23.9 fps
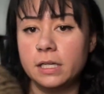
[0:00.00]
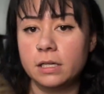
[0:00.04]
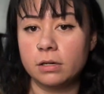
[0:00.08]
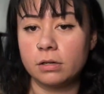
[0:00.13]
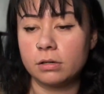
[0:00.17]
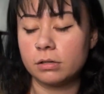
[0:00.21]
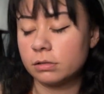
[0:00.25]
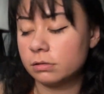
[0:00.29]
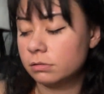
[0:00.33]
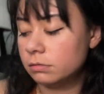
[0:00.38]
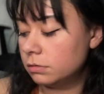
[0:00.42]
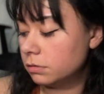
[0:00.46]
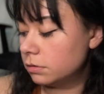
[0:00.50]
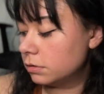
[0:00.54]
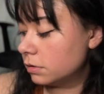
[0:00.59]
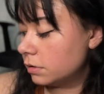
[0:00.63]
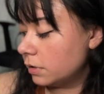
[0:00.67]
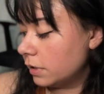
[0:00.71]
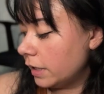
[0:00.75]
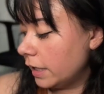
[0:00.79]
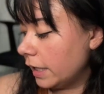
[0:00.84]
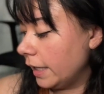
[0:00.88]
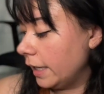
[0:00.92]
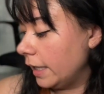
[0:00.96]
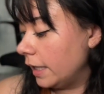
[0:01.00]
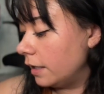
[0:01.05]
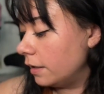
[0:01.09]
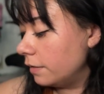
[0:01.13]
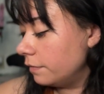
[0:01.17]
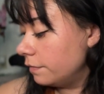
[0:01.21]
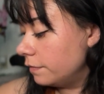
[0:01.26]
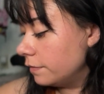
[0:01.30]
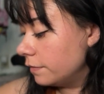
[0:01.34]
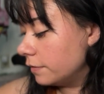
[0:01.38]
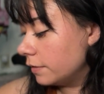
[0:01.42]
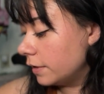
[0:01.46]
yarn that I
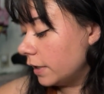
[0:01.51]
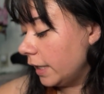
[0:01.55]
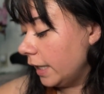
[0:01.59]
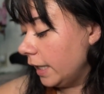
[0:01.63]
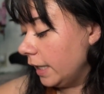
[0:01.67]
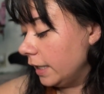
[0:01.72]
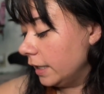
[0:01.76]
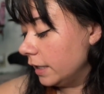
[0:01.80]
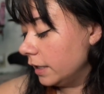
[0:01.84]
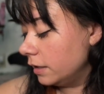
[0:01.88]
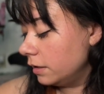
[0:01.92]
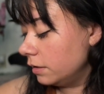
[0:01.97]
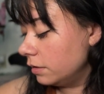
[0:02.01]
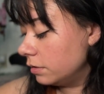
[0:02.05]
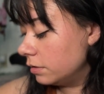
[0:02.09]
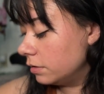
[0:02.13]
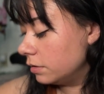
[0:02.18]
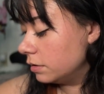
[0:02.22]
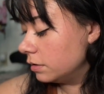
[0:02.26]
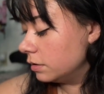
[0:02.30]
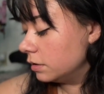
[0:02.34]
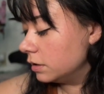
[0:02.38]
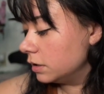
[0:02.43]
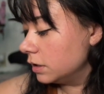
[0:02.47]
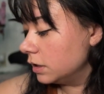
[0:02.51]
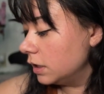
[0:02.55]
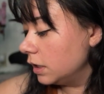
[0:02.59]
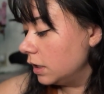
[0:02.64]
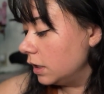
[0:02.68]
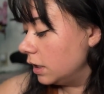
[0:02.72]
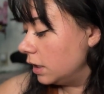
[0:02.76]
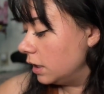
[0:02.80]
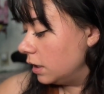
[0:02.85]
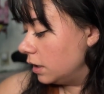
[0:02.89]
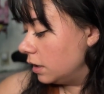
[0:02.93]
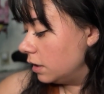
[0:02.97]
have. I hate it.
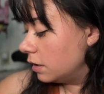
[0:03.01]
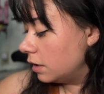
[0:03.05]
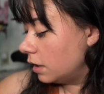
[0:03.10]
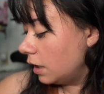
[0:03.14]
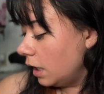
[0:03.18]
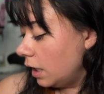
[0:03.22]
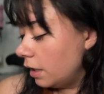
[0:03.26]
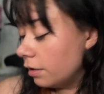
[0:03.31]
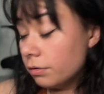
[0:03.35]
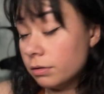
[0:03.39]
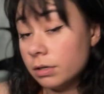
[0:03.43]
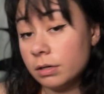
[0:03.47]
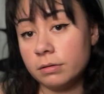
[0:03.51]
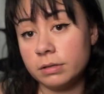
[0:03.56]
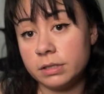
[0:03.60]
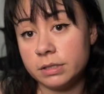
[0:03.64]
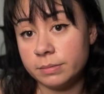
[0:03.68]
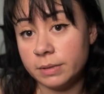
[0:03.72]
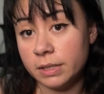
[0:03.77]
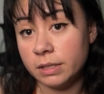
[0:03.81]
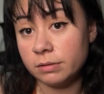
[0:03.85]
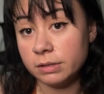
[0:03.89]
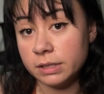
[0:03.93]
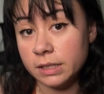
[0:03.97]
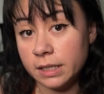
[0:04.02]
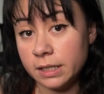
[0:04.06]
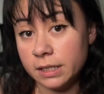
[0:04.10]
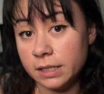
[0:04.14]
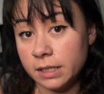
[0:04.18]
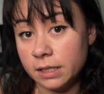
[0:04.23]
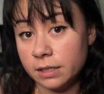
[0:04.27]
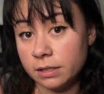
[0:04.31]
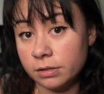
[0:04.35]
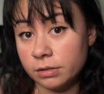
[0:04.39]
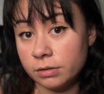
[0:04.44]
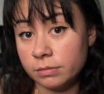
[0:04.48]
I don't know what to make with that
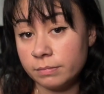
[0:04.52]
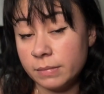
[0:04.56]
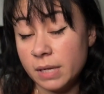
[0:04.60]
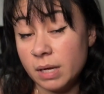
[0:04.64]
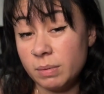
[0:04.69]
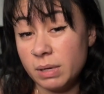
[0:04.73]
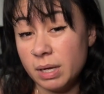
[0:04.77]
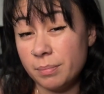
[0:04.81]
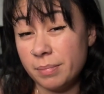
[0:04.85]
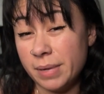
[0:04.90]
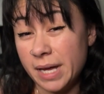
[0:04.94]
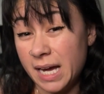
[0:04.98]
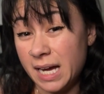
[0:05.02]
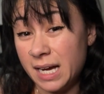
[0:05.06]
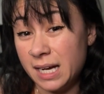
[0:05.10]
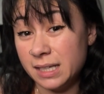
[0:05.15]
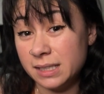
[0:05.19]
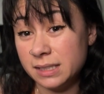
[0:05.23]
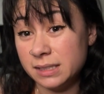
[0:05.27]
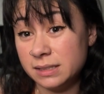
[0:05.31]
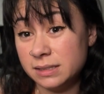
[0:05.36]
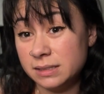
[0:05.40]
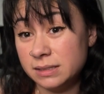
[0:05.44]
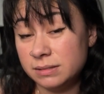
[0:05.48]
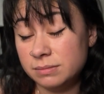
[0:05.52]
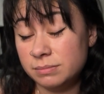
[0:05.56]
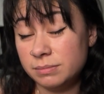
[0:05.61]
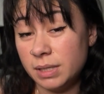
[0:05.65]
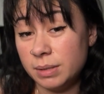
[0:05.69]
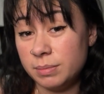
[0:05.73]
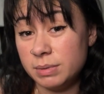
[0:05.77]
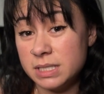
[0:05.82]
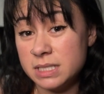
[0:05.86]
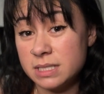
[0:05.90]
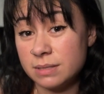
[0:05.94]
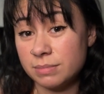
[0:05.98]
either. Maybe a bag,
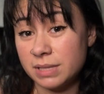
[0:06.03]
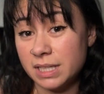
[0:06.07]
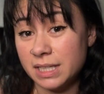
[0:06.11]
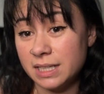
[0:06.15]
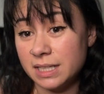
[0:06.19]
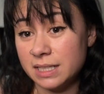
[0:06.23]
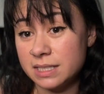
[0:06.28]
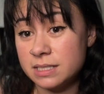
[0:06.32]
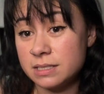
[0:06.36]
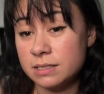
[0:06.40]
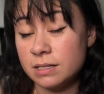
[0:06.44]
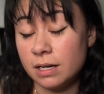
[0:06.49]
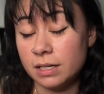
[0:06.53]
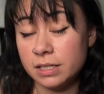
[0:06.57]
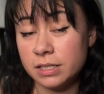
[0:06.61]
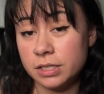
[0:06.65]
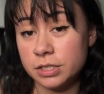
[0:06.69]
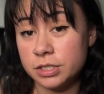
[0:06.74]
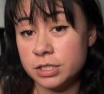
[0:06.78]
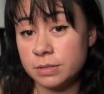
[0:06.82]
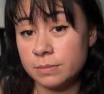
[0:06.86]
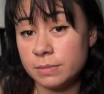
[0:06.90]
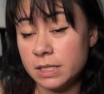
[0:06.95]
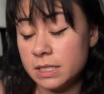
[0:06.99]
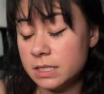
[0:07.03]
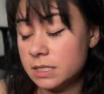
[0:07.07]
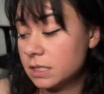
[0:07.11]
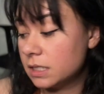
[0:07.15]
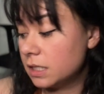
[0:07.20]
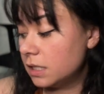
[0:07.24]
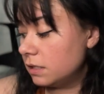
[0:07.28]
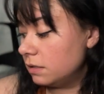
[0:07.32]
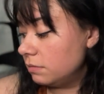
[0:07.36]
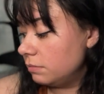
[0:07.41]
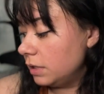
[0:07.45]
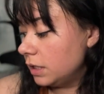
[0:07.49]
maybe something that's not touching my
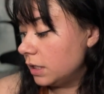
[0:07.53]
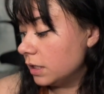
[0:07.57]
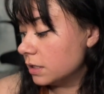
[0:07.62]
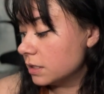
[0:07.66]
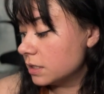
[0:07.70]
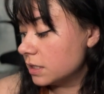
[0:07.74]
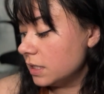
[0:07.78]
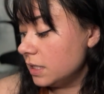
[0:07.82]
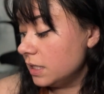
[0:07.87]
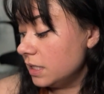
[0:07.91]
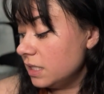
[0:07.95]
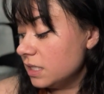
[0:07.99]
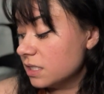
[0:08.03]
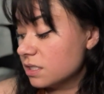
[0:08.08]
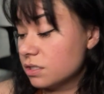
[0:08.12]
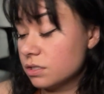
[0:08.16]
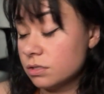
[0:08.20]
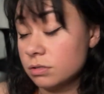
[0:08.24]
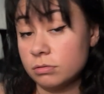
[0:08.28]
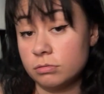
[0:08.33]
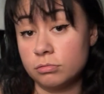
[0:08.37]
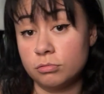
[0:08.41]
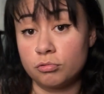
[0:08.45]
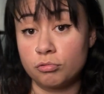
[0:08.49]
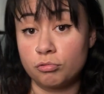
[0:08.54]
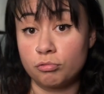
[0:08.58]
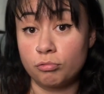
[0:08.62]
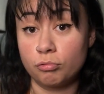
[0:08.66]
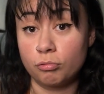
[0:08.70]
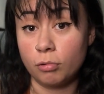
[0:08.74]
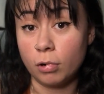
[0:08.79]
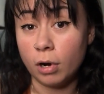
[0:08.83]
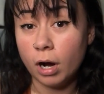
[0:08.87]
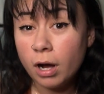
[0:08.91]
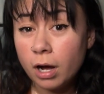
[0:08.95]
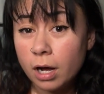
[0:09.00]
skin because it is
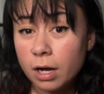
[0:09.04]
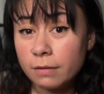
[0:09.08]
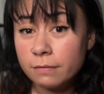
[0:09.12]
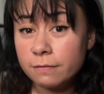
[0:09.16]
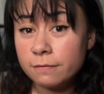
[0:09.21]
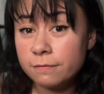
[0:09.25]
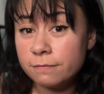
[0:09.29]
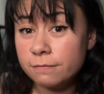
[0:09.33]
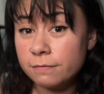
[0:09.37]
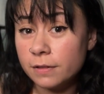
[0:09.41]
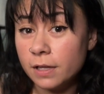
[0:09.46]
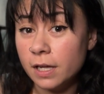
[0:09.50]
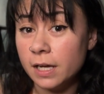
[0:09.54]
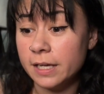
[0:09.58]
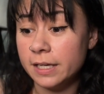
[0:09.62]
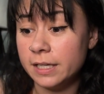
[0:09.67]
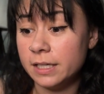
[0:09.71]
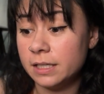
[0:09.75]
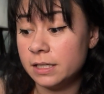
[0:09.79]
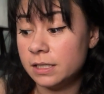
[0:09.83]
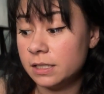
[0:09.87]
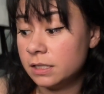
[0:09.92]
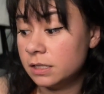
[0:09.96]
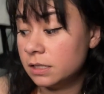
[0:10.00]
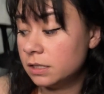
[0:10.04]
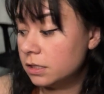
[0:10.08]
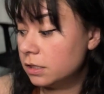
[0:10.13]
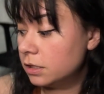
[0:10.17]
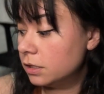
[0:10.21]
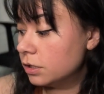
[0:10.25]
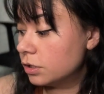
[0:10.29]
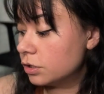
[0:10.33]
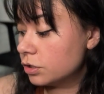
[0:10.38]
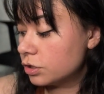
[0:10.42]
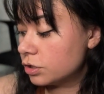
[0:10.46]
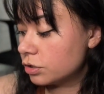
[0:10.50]
rough, like
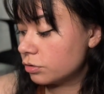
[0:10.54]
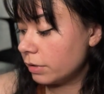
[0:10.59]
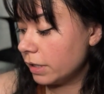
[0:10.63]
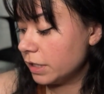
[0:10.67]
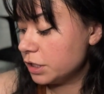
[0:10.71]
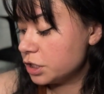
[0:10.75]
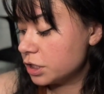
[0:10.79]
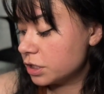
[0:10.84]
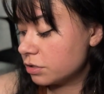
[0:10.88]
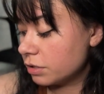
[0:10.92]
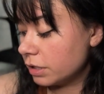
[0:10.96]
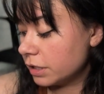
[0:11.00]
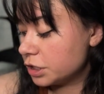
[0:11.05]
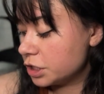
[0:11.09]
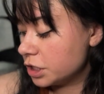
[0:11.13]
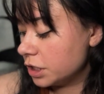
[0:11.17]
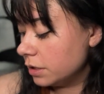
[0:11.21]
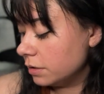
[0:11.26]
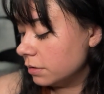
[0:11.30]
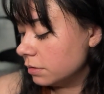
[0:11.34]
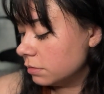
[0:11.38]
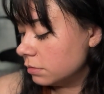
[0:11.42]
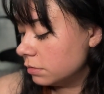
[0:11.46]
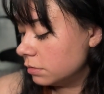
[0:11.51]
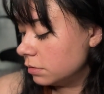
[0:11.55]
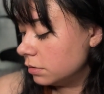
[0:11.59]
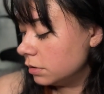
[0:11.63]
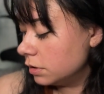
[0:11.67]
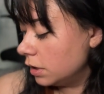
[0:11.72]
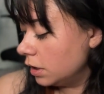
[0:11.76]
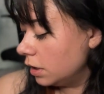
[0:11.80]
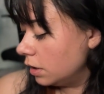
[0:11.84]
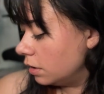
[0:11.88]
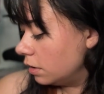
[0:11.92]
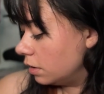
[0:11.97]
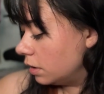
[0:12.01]
scratchy.
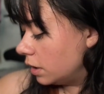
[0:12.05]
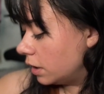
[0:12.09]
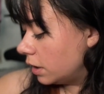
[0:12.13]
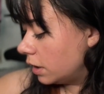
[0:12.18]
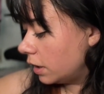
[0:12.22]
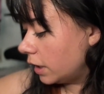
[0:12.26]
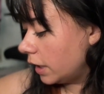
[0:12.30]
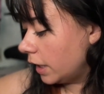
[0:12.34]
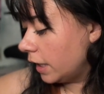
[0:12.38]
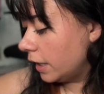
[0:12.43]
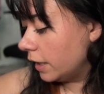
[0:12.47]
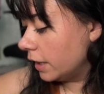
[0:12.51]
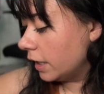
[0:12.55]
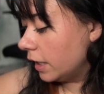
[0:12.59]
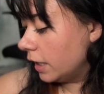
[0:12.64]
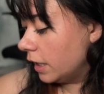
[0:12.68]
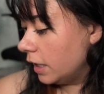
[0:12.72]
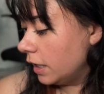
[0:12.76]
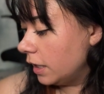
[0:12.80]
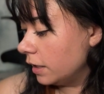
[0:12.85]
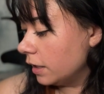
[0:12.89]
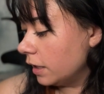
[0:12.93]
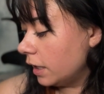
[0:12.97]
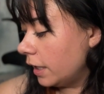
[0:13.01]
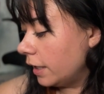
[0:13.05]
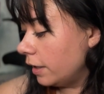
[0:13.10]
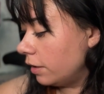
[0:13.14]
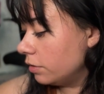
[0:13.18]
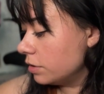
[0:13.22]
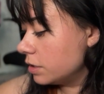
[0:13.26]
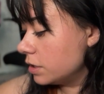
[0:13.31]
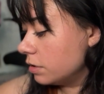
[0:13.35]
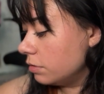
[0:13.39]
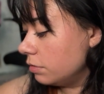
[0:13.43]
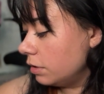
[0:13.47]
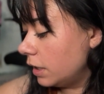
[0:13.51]
And then I
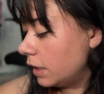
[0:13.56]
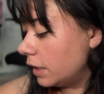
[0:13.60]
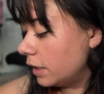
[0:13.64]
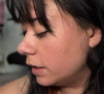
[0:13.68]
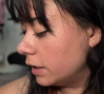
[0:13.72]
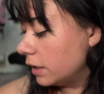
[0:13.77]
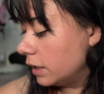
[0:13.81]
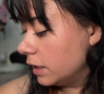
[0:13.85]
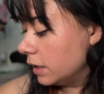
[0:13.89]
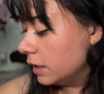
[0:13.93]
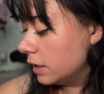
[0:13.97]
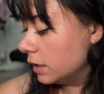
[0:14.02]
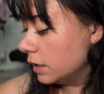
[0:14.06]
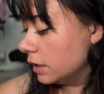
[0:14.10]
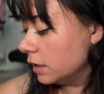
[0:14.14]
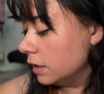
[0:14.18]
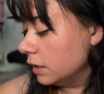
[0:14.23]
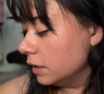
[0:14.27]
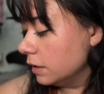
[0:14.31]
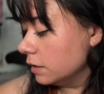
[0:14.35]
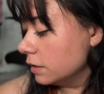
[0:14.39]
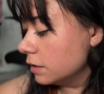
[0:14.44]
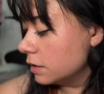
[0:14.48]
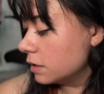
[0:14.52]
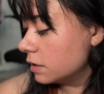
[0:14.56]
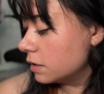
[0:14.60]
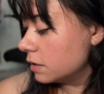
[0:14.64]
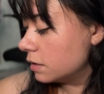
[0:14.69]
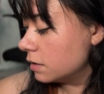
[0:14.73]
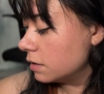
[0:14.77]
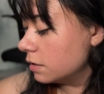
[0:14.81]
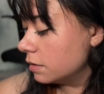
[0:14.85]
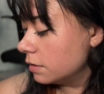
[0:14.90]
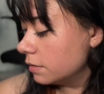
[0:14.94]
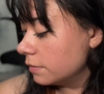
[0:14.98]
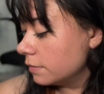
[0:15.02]
also had this